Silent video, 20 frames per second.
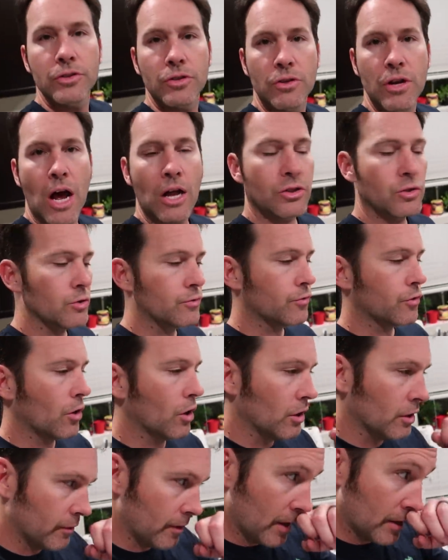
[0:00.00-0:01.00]
So nachos for
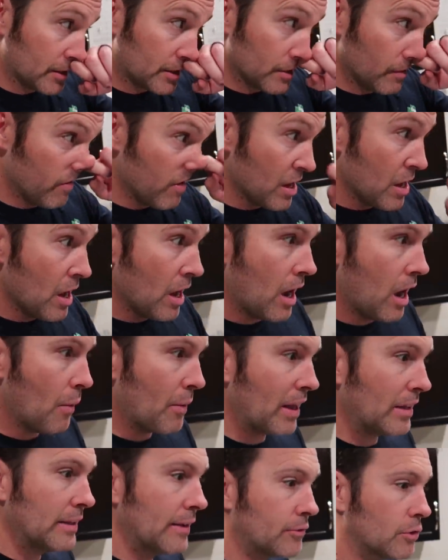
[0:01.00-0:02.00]
all of us.
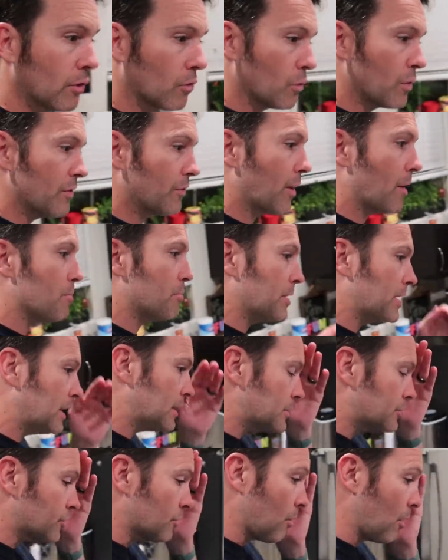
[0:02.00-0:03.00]
We got leftover refried
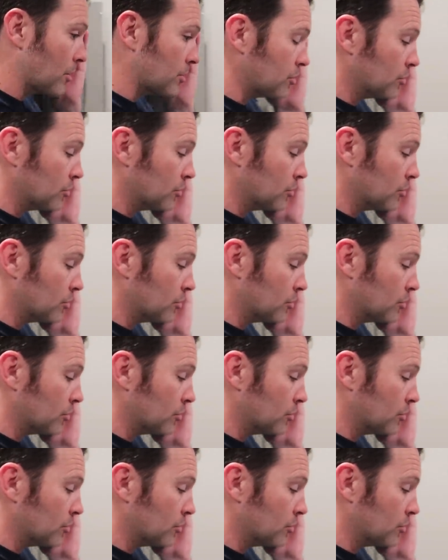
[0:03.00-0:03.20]
beans from our